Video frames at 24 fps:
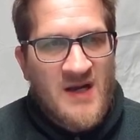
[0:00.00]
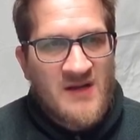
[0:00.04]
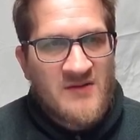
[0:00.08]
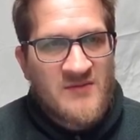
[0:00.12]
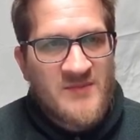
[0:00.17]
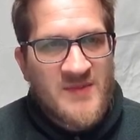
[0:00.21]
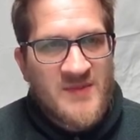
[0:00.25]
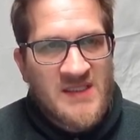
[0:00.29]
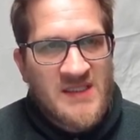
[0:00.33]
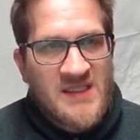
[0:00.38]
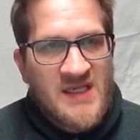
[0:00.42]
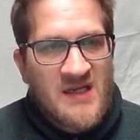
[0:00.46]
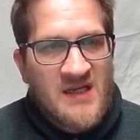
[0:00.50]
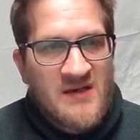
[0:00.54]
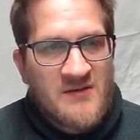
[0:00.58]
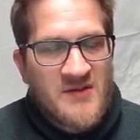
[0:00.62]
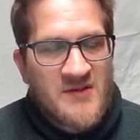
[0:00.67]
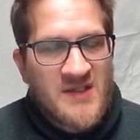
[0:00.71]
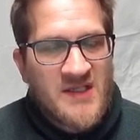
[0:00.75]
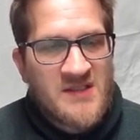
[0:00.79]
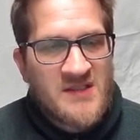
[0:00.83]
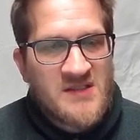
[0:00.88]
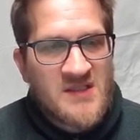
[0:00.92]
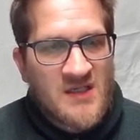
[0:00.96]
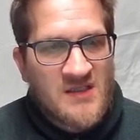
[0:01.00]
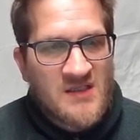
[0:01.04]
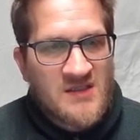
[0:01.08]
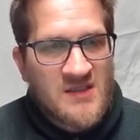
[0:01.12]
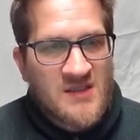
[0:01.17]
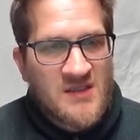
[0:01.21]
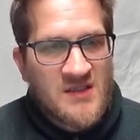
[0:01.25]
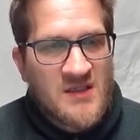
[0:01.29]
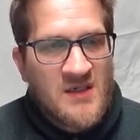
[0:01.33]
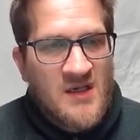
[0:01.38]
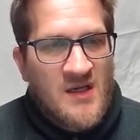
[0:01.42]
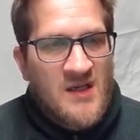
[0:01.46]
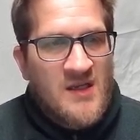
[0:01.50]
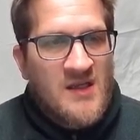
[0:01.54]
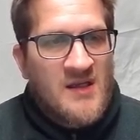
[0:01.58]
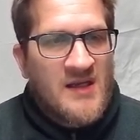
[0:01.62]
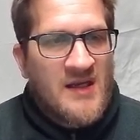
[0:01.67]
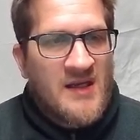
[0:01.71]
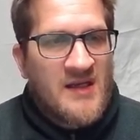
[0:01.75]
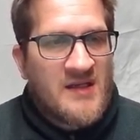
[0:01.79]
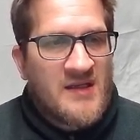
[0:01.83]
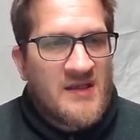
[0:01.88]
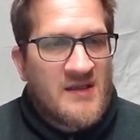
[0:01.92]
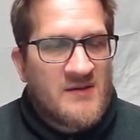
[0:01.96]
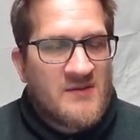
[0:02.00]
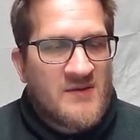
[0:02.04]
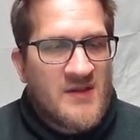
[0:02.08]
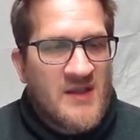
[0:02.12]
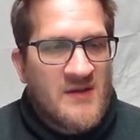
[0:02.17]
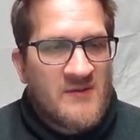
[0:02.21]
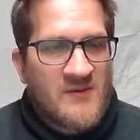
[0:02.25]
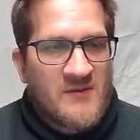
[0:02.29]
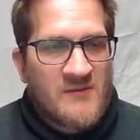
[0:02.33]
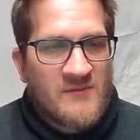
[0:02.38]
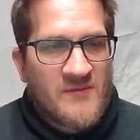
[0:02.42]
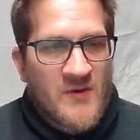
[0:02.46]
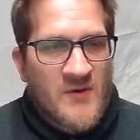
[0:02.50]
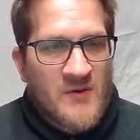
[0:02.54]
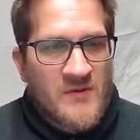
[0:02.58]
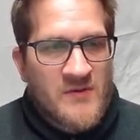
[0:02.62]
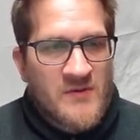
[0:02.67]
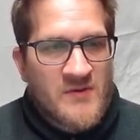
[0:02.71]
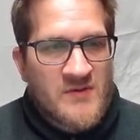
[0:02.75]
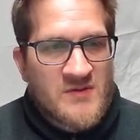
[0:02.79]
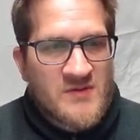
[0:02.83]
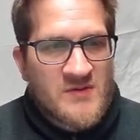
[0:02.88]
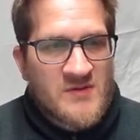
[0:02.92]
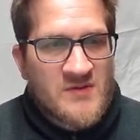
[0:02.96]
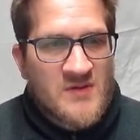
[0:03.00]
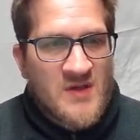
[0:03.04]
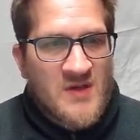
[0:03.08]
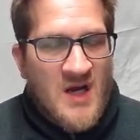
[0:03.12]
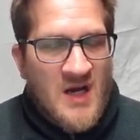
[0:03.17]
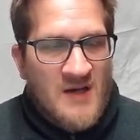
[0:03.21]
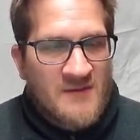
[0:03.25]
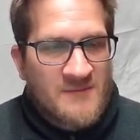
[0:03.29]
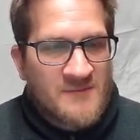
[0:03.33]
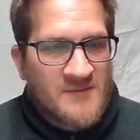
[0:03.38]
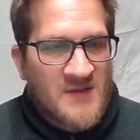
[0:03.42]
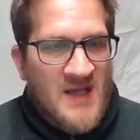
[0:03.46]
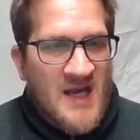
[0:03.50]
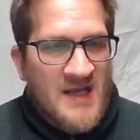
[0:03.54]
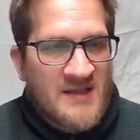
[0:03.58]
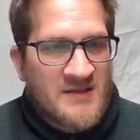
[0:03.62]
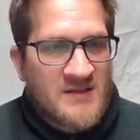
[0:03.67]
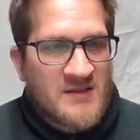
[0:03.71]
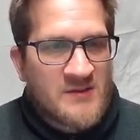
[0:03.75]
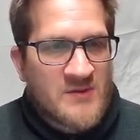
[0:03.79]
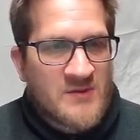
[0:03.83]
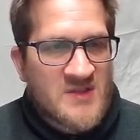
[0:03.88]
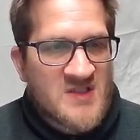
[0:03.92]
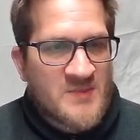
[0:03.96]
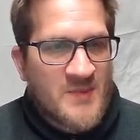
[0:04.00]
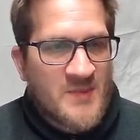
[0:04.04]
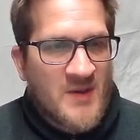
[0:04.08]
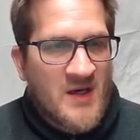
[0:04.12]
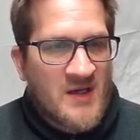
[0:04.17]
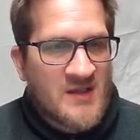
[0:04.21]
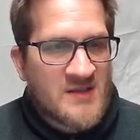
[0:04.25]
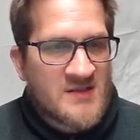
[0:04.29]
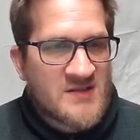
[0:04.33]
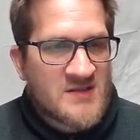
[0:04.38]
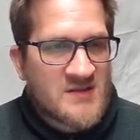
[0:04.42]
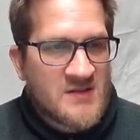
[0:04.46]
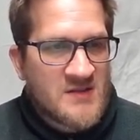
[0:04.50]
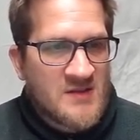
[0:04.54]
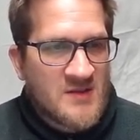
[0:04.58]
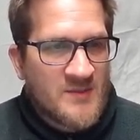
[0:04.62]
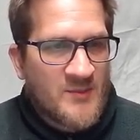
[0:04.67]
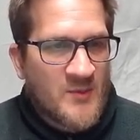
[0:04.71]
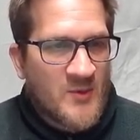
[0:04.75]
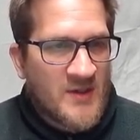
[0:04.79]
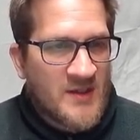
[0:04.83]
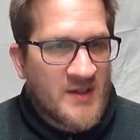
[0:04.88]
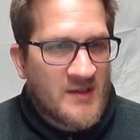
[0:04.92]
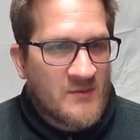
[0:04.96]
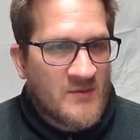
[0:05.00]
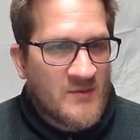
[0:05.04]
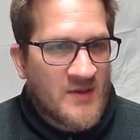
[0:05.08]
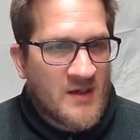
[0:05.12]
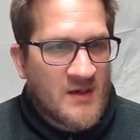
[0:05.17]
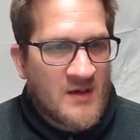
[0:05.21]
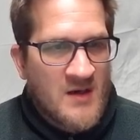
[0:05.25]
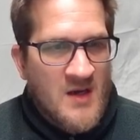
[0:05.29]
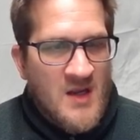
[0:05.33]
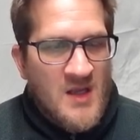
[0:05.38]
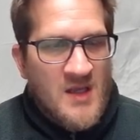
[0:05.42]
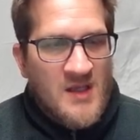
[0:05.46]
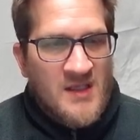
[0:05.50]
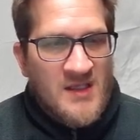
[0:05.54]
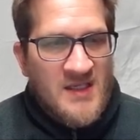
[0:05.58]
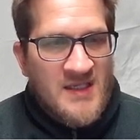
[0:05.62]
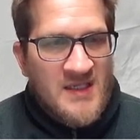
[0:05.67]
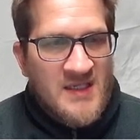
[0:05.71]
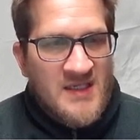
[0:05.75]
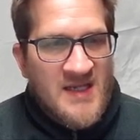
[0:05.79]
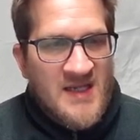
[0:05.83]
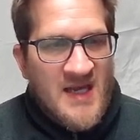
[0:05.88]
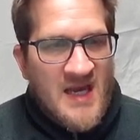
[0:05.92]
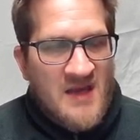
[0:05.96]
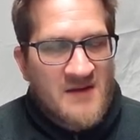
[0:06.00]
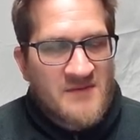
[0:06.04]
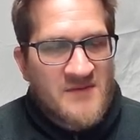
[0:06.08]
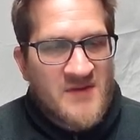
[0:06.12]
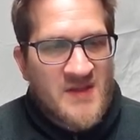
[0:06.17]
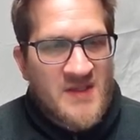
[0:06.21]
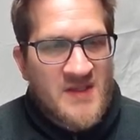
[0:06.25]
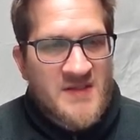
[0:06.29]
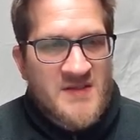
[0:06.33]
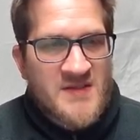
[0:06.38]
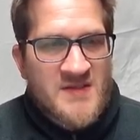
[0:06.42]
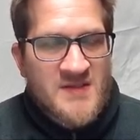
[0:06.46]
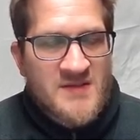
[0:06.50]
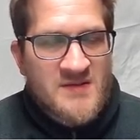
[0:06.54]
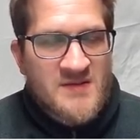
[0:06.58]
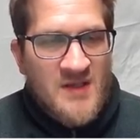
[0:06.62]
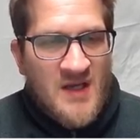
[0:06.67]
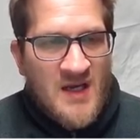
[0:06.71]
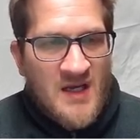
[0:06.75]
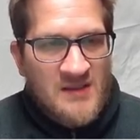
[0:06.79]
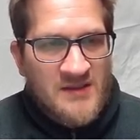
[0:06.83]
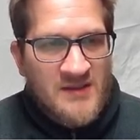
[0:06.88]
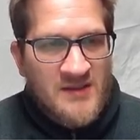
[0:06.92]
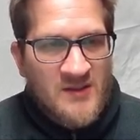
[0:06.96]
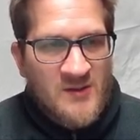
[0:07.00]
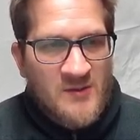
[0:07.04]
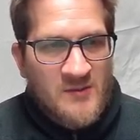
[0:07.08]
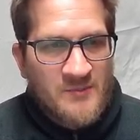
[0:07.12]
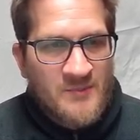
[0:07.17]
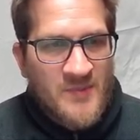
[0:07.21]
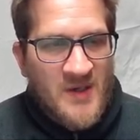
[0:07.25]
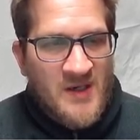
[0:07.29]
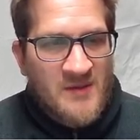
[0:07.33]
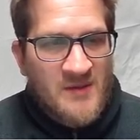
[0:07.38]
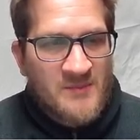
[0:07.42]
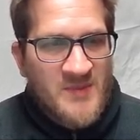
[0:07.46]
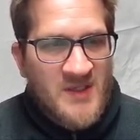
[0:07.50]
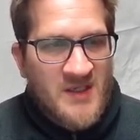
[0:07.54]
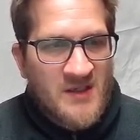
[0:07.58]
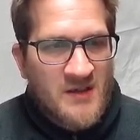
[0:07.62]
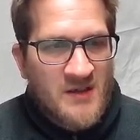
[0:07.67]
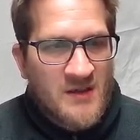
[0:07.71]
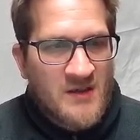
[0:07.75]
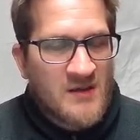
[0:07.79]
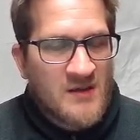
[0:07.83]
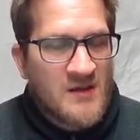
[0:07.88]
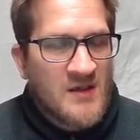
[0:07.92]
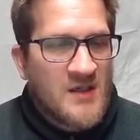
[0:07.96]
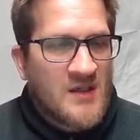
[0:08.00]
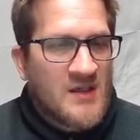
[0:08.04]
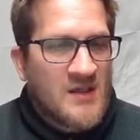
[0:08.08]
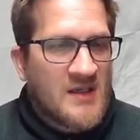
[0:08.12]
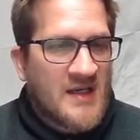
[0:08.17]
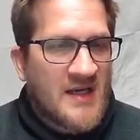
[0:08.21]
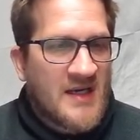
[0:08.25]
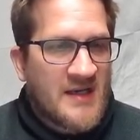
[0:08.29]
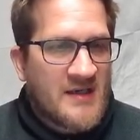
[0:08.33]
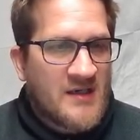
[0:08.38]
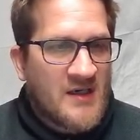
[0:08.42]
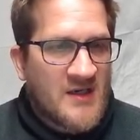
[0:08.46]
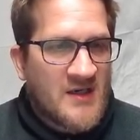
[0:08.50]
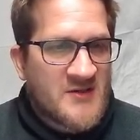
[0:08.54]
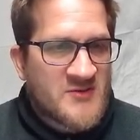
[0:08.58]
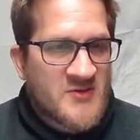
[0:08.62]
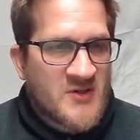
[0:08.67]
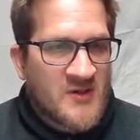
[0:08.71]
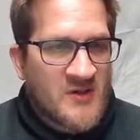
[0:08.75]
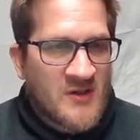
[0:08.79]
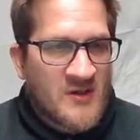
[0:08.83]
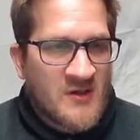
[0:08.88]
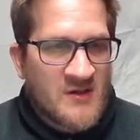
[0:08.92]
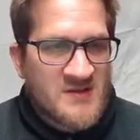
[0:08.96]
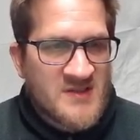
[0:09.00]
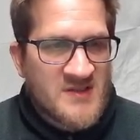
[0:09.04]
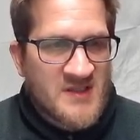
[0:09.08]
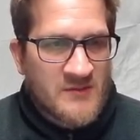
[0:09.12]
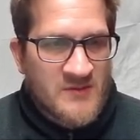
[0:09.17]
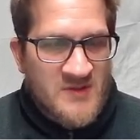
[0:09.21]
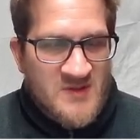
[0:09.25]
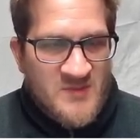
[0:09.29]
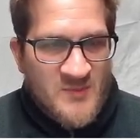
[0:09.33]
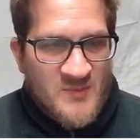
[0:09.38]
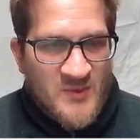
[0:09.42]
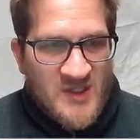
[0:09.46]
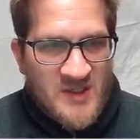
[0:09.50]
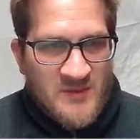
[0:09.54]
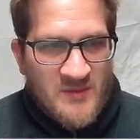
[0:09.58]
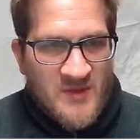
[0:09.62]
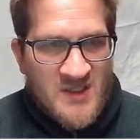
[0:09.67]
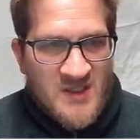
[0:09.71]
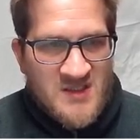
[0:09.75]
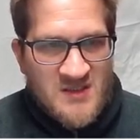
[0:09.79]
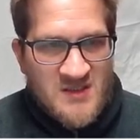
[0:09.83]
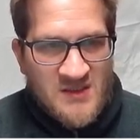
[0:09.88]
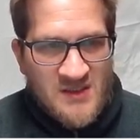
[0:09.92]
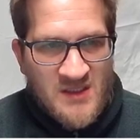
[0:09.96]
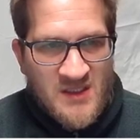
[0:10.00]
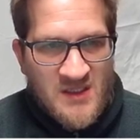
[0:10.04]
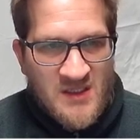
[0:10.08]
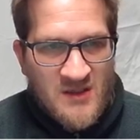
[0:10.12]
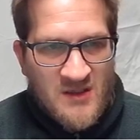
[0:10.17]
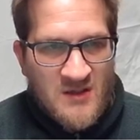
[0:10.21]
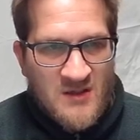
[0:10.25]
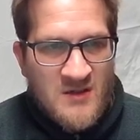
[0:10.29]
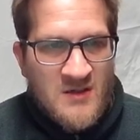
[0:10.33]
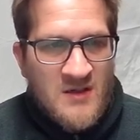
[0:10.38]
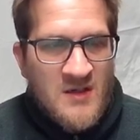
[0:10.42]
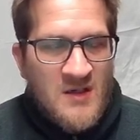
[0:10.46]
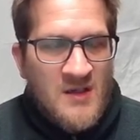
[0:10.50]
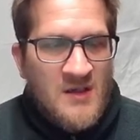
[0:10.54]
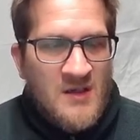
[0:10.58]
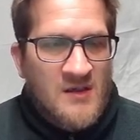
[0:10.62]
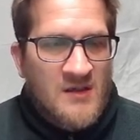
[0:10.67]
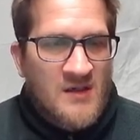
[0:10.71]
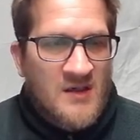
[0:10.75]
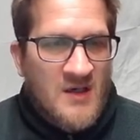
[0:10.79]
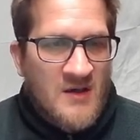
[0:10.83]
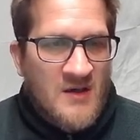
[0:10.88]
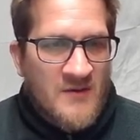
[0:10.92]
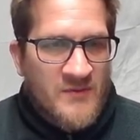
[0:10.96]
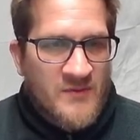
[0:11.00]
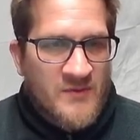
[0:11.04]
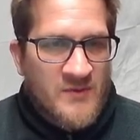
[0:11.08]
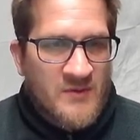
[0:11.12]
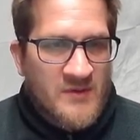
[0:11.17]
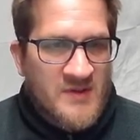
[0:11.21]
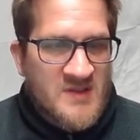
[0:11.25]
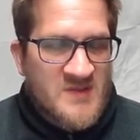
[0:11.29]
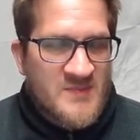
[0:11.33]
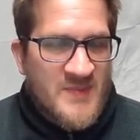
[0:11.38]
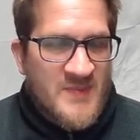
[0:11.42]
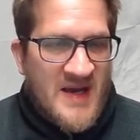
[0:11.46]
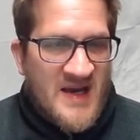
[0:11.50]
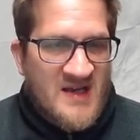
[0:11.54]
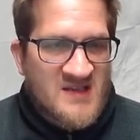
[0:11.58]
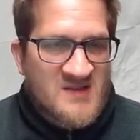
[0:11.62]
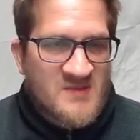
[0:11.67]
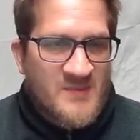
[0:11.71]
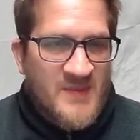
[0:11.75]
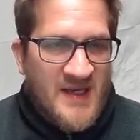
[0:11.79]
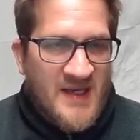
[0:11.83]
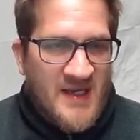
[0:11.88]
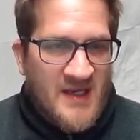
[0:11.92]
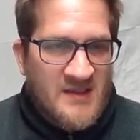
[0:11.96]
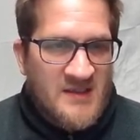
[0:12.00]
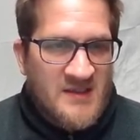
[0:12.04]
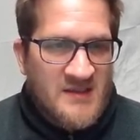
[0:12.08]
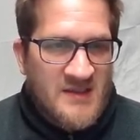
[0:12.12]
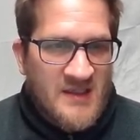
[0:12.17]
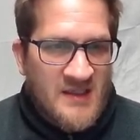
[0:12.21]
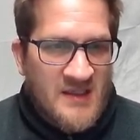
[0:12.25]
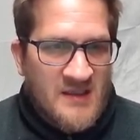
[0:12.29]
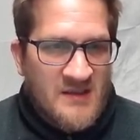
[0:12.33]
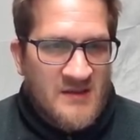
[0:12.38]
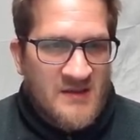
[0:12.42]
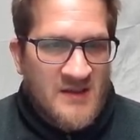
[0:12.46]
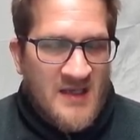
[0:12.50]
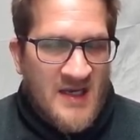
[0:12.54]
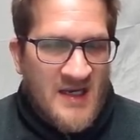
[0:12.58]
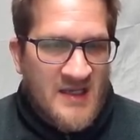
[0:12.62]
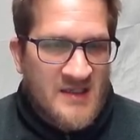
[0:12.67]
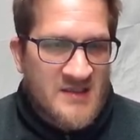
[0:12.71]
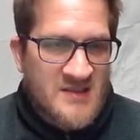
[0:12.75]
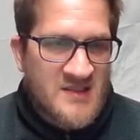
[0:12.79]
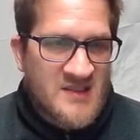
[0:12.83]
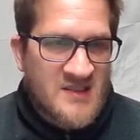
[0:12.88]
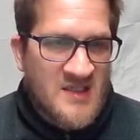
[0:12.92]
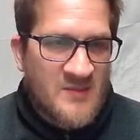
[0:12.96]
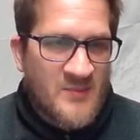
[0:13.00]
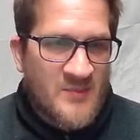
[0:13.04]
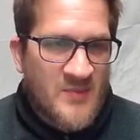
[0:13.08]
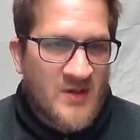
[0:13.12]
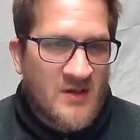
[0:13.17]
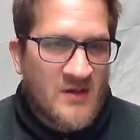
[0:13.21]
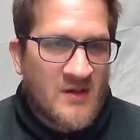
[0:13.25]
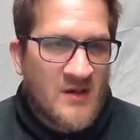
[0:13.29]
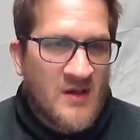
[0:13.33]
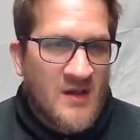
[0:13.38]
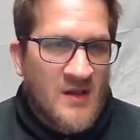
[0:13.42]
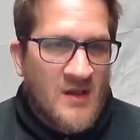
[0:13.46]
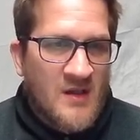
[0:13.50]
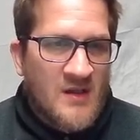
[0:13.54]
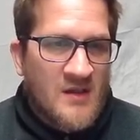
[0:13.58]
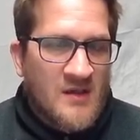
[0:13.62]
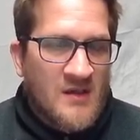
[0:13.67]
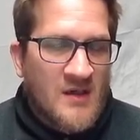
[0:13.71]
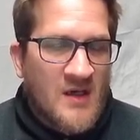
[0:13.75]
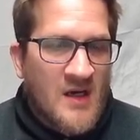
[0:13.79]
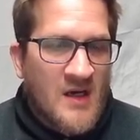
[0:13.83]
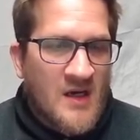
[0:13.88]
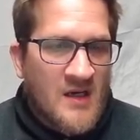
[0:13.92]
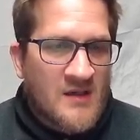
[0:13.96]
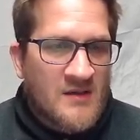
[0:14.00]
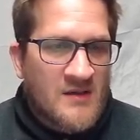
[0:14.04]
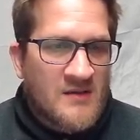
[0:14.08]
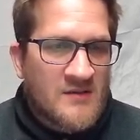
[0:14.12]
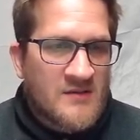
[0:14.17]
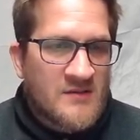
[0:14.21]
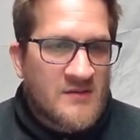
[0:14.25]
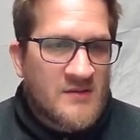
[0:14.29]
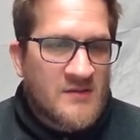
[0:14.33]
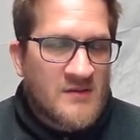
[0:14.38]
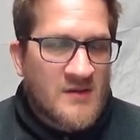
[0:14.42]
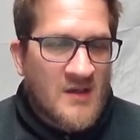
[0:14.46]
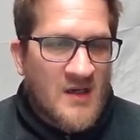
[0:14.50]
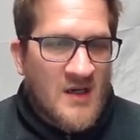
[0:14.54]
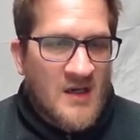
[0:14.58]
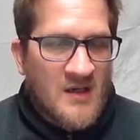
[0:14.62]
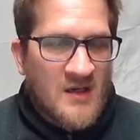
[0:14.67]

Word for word: millihenry inductor and it even further uh, flattened the response to the point where you didn't have this uh, little bump here at 100 hertz it was pretty much linear uh, through its pass band and then it had a steeper uh, uh,